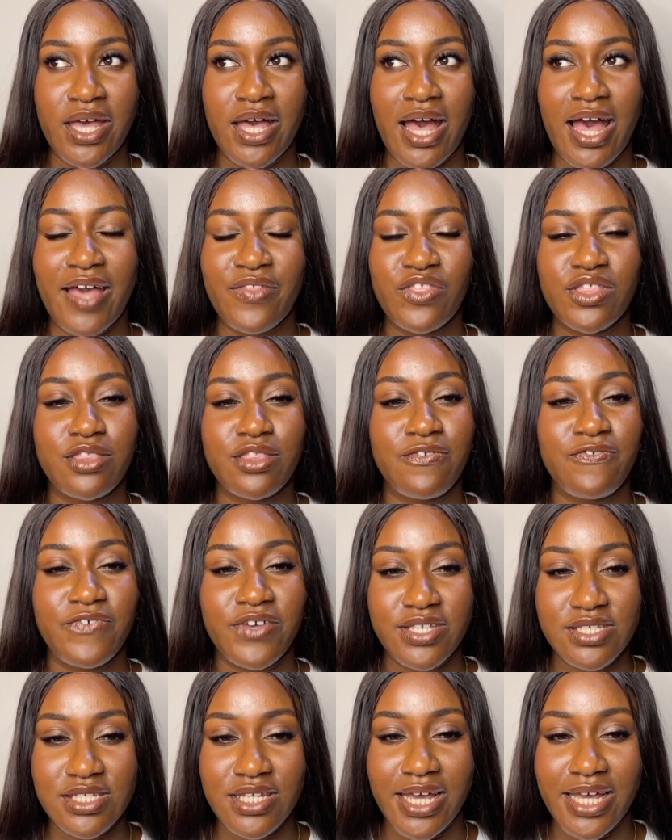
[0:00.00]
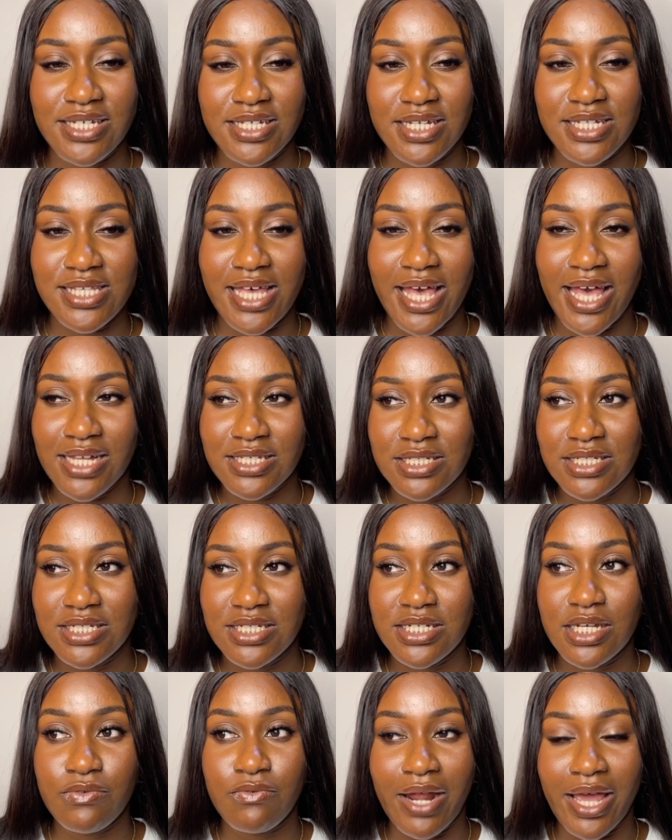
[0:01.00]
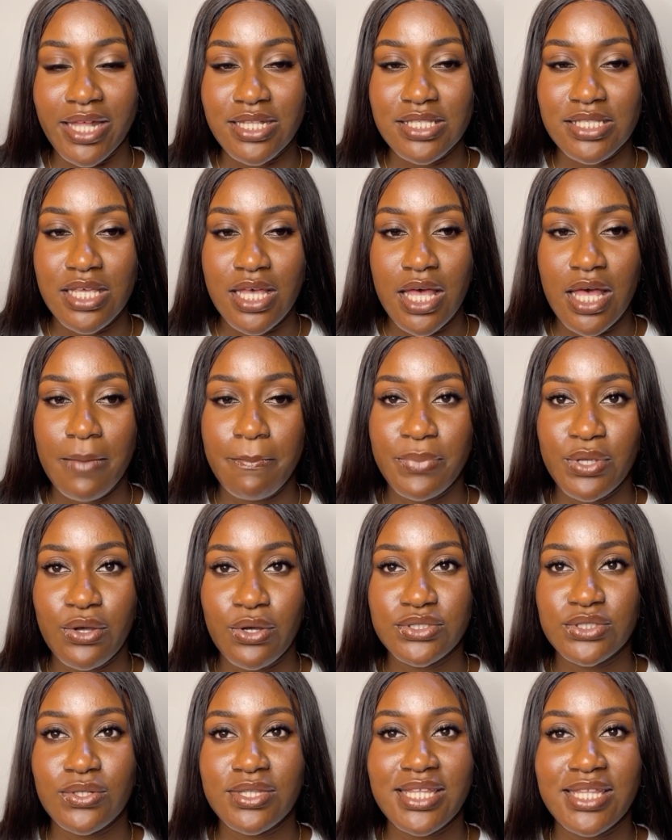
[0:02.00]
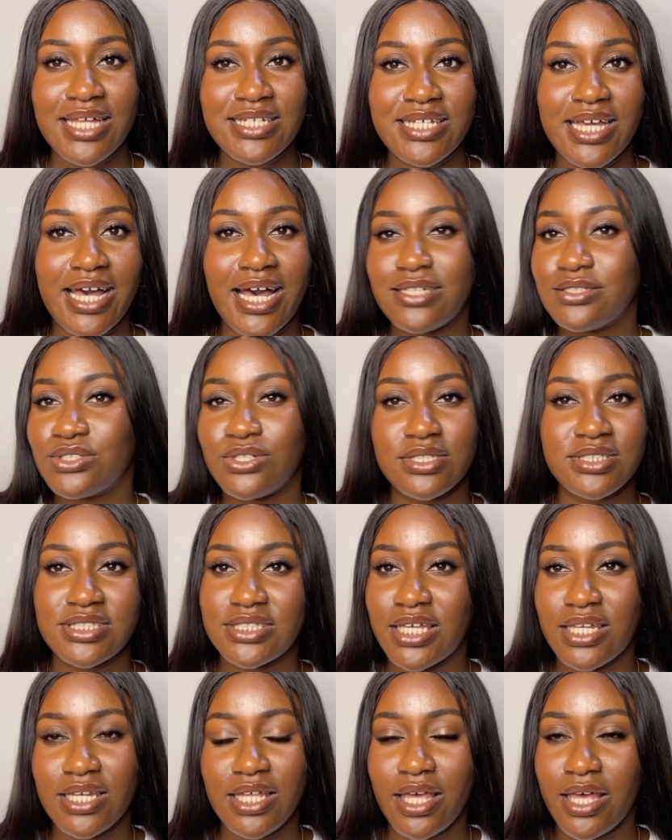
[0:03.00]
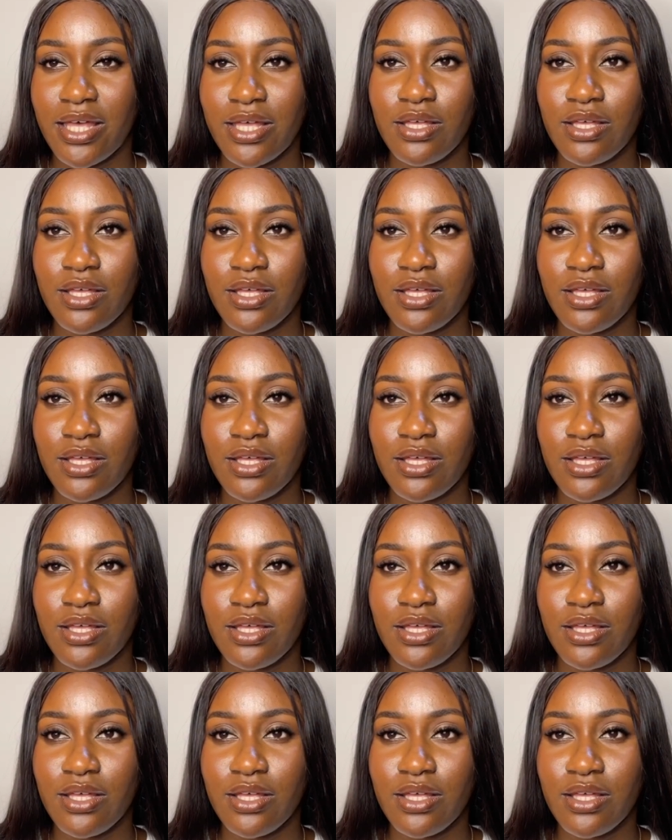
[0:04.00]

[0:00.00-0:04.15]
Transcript: I think the first day I did it, I actually did it right because on that day I hadn't done skincare,